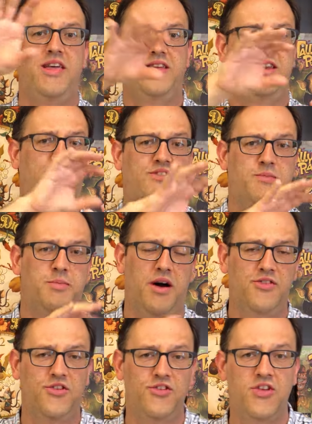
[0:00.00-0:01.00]
the different
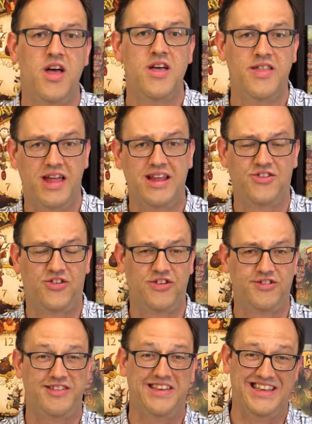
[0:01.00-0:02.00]
puzzles that
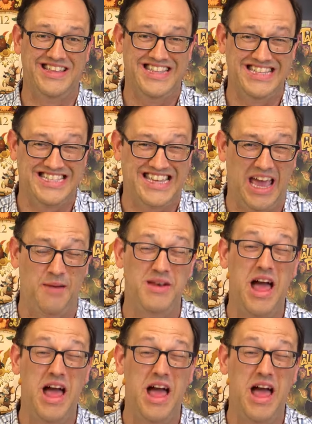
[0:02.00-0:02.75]
exist in this game.